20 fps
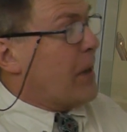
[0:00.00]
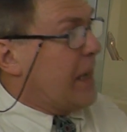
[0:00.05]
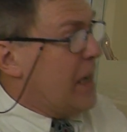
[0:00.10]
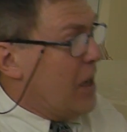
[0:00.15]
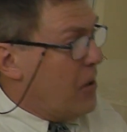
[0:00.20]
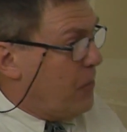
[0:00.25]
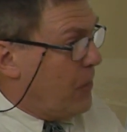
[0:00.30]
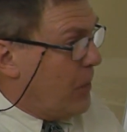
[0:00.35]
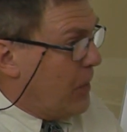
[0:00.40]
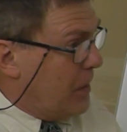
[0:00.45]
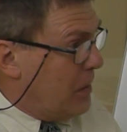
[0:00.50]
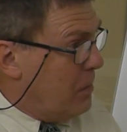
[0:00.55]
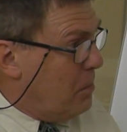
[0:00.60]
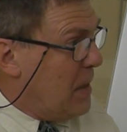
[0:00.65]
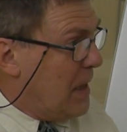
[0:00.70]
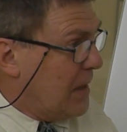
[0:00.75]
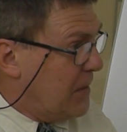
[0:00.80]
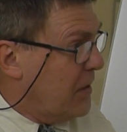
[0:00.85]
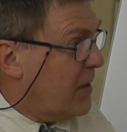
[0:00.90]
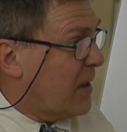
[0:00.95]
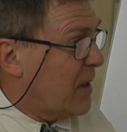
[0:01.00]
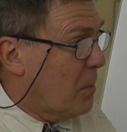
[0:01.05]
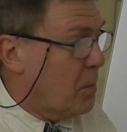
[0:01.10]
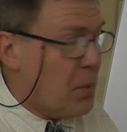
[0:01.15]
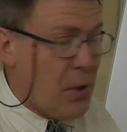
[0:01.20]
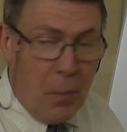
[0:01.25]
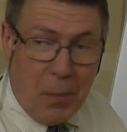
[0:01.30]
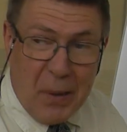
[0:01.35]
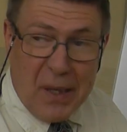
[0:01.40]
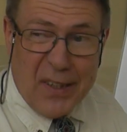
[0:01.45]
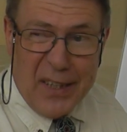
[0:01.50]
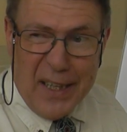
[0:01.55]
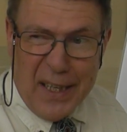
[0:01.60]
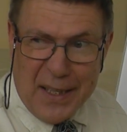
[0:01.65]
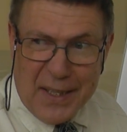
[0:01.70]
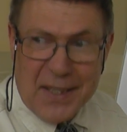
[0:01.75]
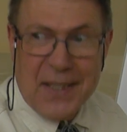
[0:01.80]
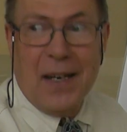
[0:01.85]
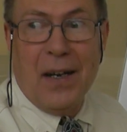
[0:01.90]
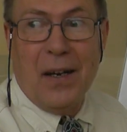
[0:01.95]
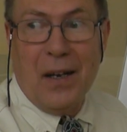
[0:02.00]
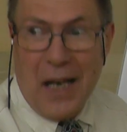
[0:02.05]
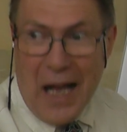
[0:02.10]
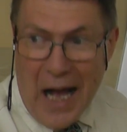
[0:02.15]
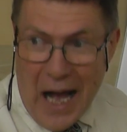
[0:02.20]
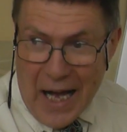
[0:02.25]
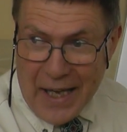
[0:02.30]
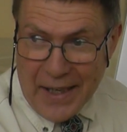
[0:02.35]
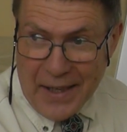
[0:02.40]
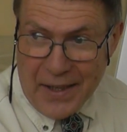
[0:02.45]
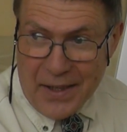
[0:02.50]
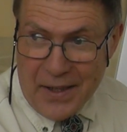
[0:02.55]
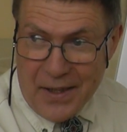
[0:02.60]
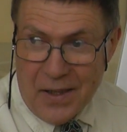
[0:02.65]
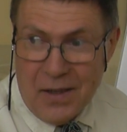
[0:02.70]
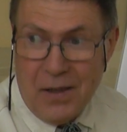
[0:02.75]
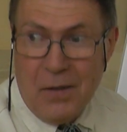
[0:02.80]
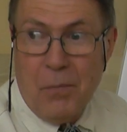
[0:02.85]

given material properties, like